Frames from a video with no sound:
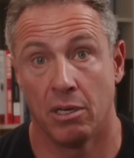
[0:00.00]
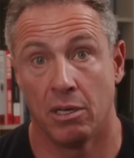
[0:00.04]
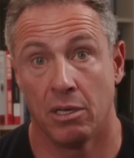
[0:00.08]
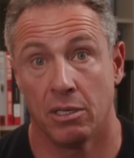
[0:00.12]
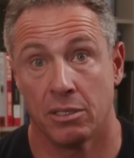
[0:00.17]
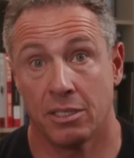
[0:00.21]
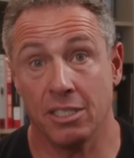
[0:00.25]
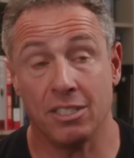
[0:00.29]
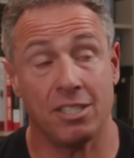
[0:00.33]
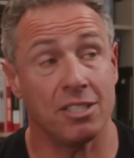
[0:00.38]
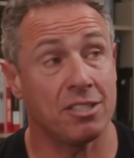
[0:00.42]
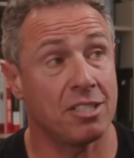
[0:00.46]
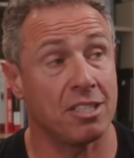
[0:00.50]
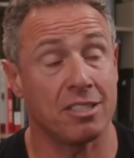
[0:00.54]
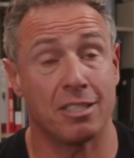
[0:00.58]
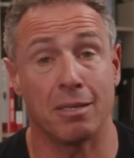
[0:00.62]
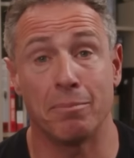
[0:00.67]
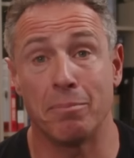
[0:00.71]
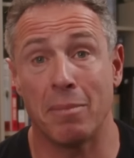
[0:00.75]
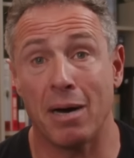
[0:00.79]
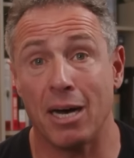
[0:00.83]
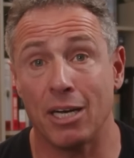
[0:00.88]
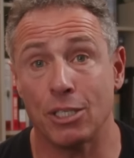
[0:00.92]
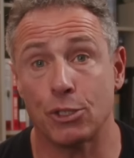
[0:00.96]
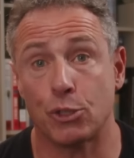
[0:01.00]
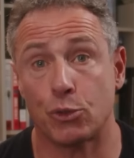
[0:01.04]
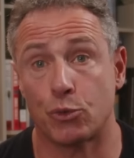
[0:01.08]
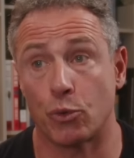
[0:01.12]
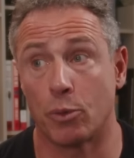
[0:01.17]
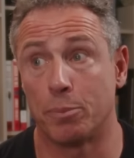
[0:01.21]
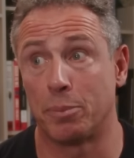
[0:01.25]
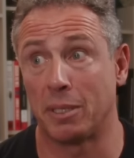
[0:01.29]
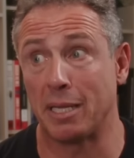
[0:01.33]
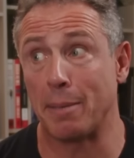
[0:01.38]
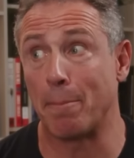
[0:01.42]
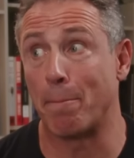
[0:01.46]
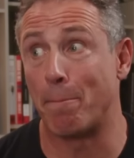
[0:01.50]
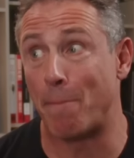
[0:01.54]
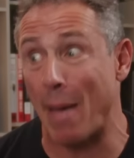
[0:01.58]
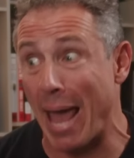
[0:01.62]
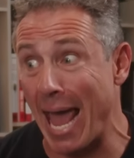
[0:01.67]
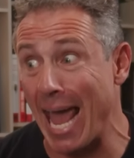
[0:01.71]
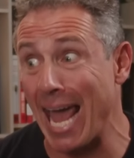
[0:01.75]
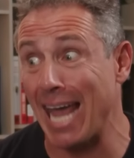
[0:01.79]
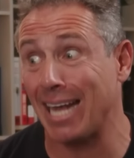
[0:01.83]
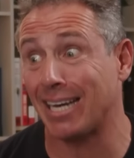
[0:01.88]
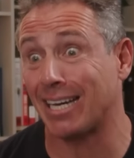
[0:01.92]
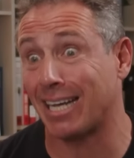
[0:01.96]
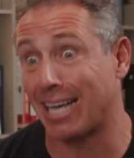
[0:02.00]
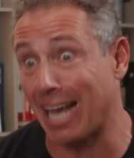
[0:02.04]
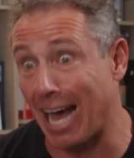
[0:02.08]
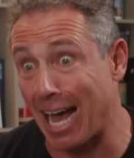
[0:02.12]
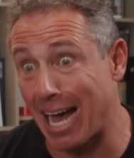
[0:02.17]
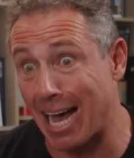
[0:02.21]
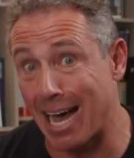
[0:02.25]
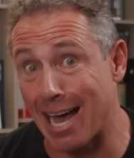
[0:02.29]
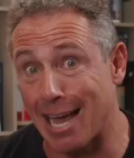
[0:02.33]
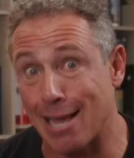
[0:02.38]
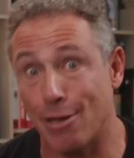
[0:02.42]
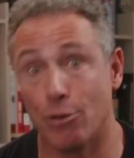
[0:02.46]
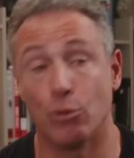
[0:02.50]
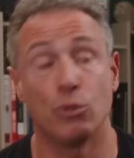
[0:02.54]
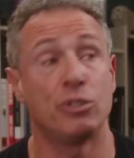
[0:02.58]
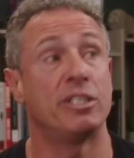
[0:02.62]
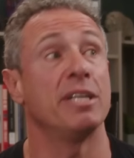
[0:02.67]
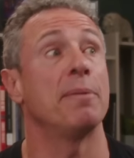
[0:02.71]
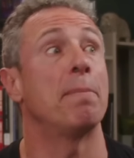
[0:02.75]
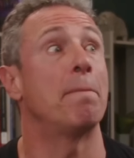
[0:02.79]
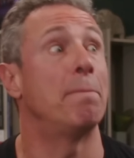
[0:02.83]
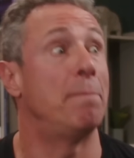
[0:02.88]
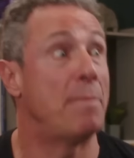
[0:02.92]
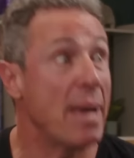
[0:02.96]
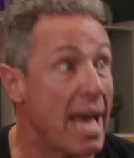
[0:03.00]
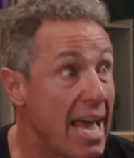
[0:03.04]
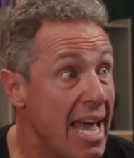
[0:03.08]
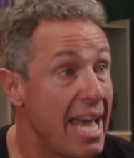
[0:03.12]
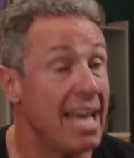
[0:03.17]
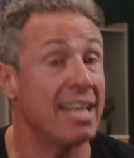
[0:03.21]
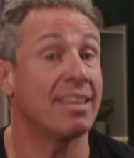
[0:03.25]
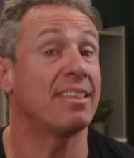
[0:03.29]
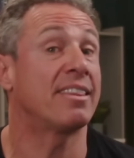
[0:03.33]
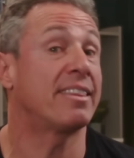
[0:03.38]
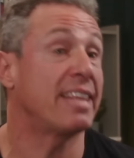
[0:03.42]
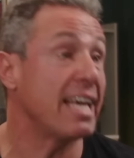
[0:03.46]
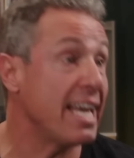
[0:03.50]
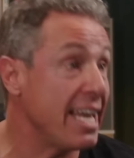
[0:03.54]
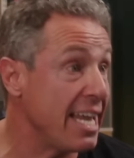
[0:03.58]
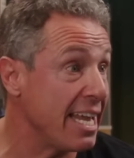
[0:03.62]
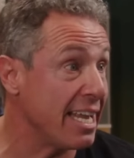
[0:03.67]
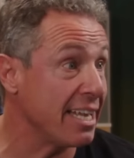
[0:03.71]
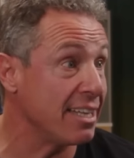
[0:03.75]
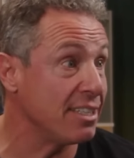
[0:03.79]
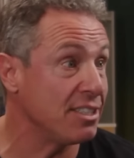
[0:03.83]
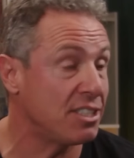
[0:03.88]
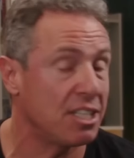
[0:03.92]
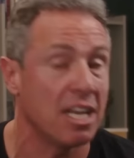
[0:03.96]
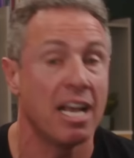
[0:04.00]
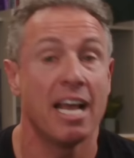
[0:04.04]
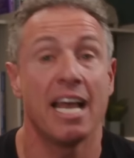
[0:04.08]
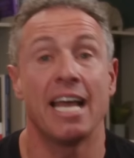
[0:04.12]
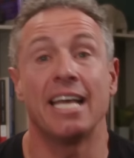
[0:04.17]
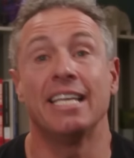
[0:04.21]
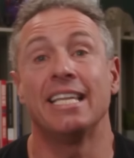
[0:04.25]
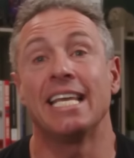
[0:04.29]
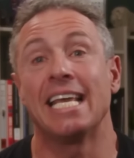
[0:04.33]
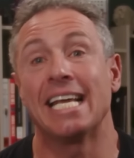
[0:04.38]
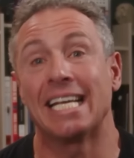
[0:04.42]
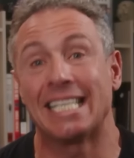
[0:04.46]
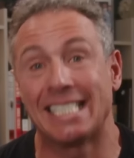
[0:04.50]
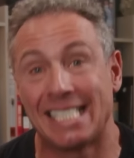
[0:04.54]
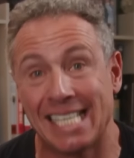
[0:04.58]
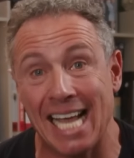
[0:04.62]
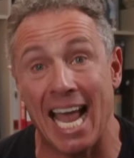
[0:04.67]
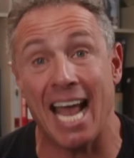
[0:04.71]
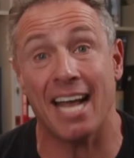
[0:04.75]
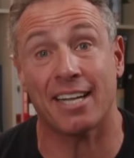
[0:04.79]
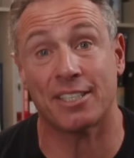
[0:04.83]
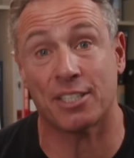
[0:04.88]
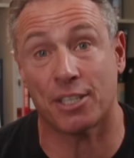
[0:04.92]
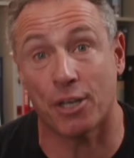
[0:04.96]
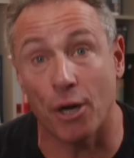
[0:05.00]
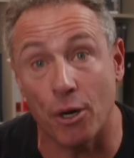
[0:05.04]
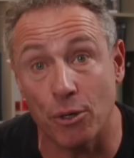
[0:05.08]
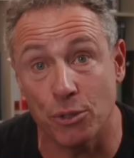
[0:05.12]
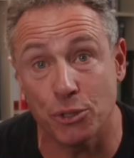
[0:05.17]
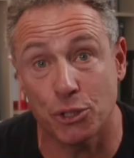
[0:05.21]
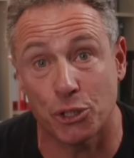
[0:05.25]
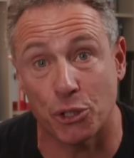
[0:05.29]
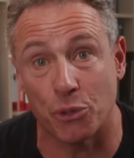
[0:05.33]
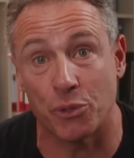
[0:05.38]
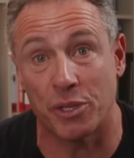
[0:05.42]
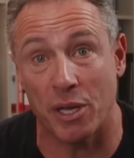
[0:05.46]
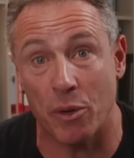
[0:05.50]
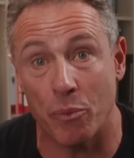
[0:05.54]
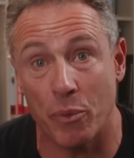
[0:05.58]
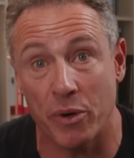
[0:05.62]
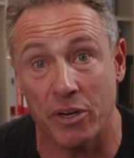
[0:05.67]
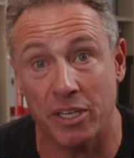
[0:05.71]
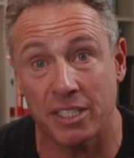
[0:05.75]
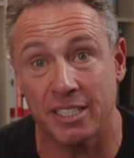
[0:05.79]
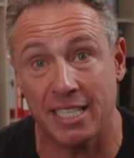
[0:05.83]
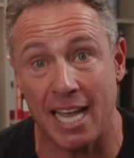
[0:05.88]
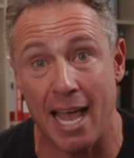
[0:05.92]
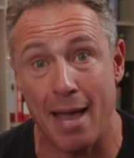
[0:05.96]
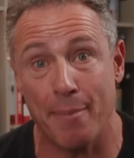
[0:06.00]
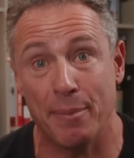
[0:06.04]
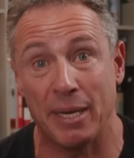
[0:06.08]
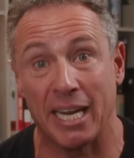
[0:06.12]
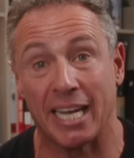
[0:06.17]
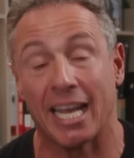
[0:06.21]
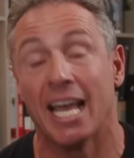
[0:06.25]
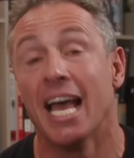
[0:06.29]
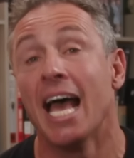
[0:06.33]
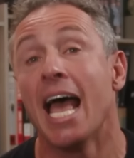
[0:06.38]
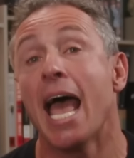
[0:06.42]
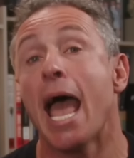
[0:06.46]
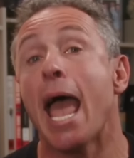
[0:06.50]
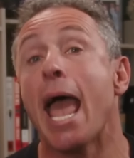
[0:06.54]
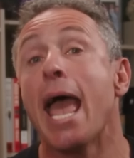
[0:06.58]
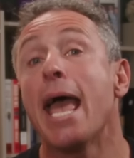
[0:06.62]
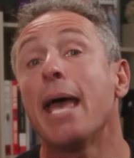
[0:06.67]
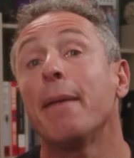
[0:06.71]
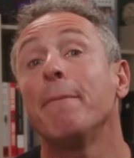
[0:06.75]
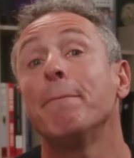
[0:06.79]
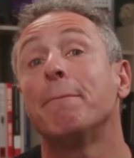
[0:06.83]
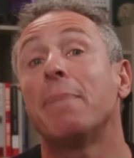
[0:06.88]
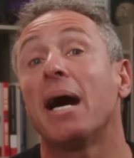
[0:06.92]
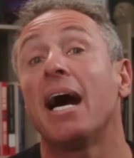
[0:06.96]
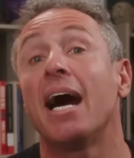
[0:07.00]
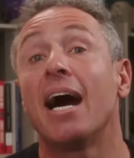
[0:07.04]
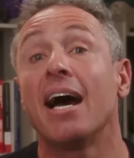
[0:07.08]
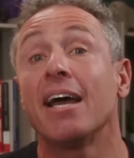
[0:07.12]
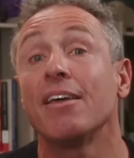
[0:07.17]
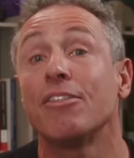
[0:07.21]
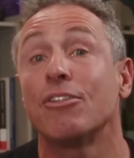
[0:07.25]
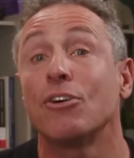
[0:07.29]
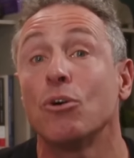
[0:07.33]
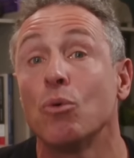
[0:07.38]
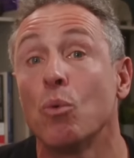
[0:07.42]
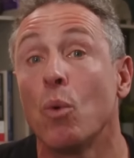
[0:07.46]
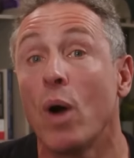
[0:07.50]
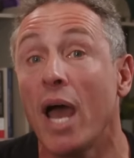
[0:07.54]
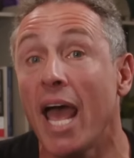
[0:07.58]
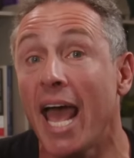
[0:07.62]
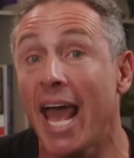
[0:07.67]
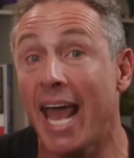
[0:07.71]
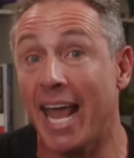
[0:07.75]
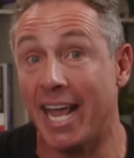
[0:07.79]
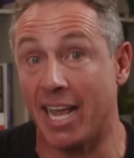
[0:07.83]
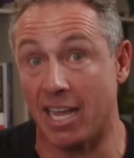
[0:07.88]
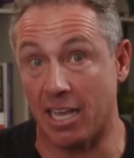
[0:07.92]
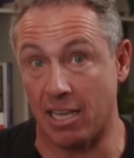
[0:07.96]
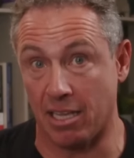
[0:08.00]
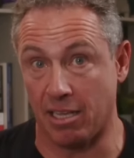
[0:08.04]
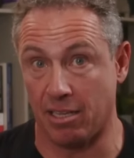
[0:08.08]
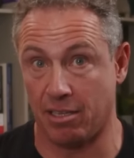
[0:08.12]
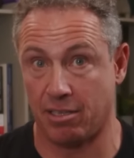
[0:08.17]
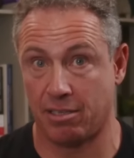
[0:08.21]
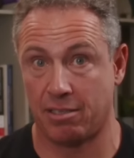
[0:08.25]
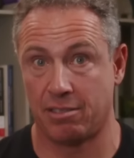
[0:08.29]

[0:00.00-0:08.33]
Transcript: This is a demonstrably bad guy who did bad things in the exact culture that we're examining. And by the way,